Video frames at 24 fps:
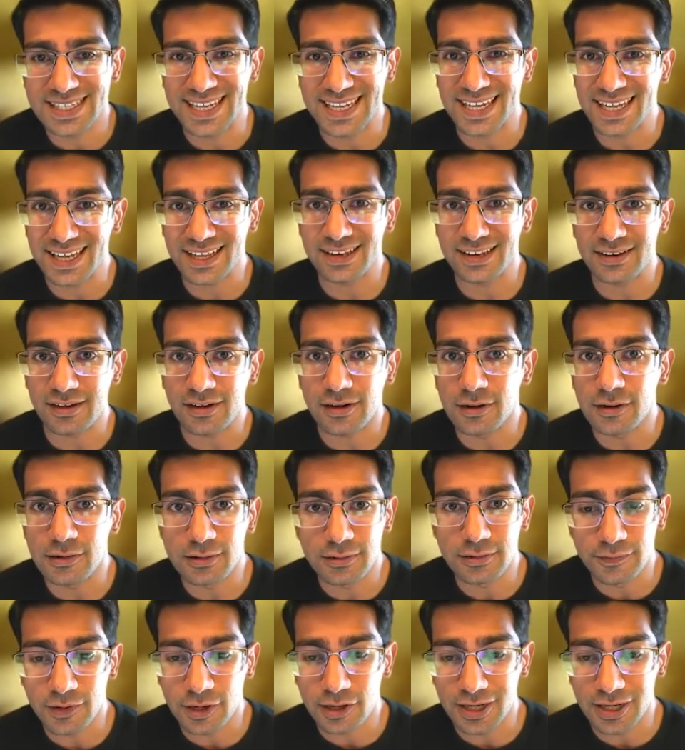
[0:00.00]
and all
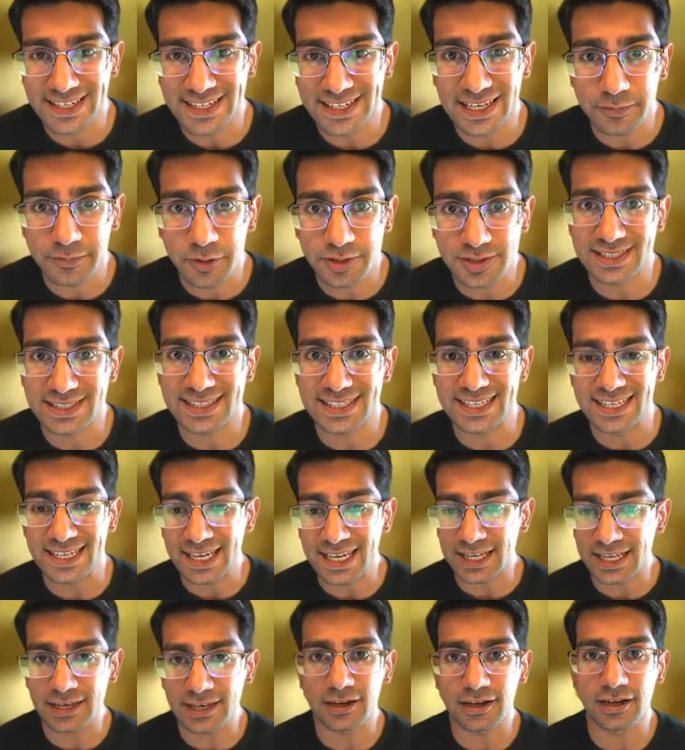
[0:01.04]
of our demos at the
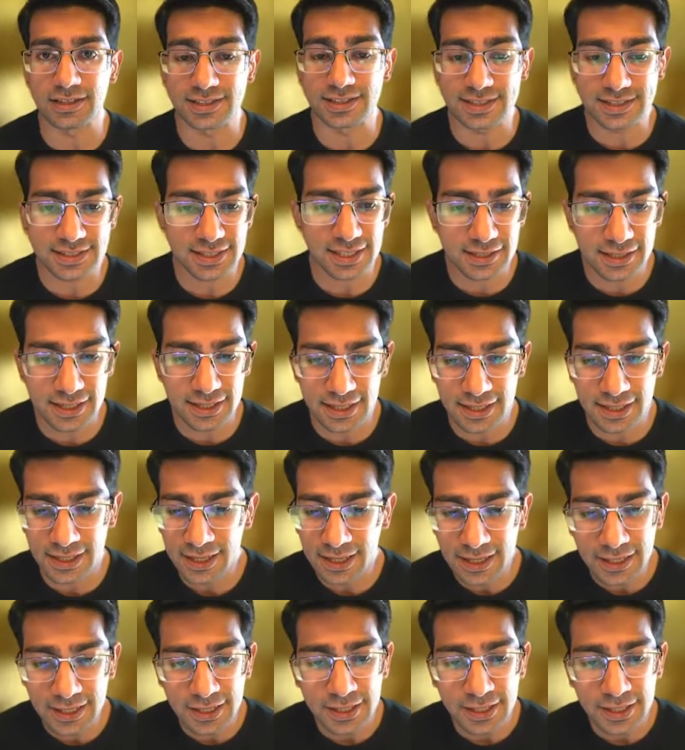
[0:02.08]
end on Sunday.